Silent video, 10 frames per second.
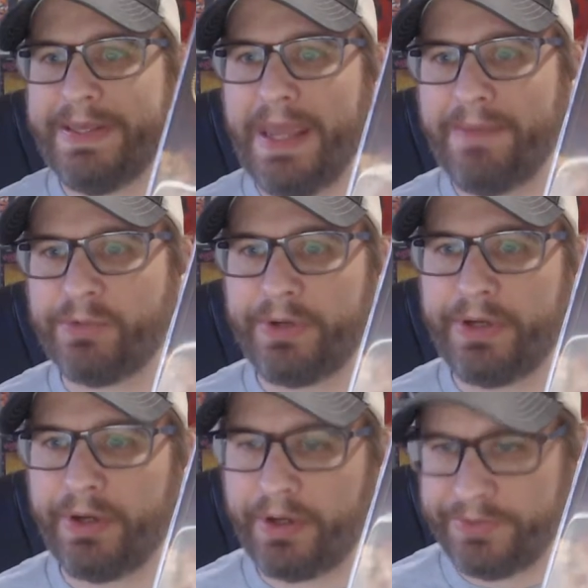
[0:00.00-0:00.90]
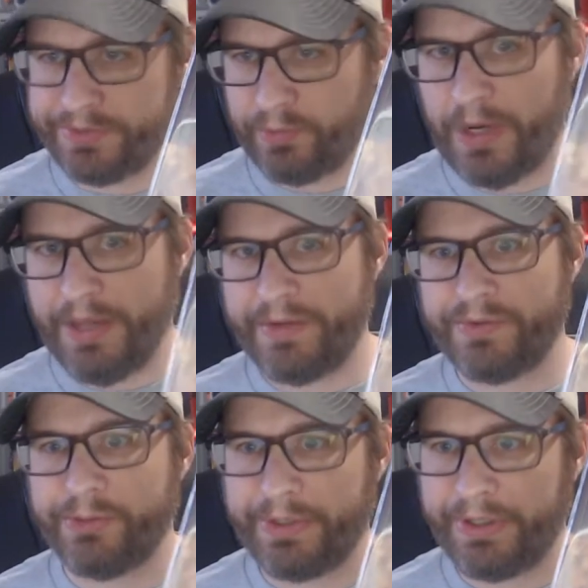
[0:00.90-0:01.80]
superheroes and why they were
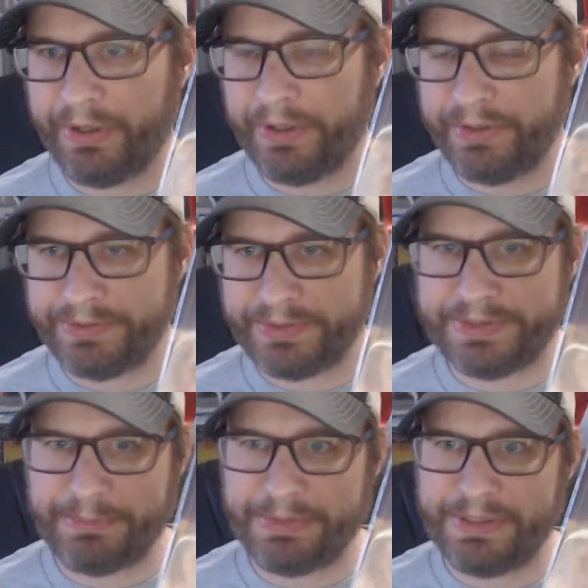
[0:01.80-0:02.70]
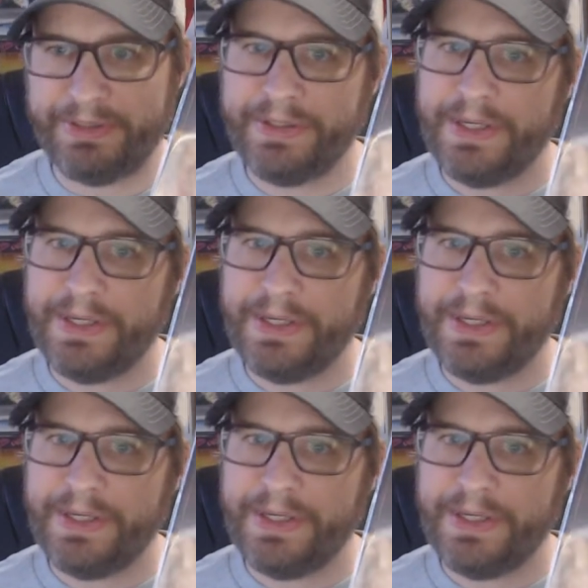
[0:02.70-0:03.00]
superheroes and some of